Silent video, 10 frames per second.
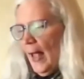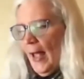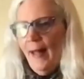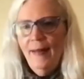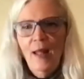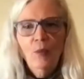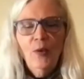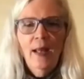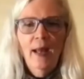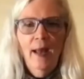And then
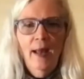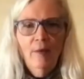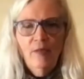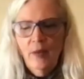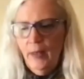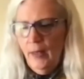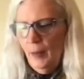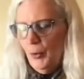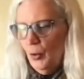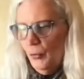we have the
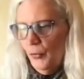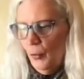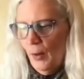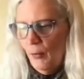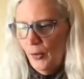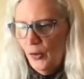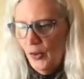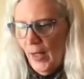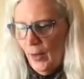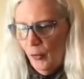beautiful Reverend
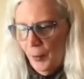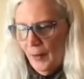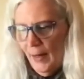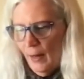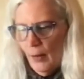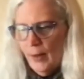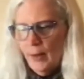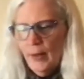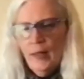Janice Ballera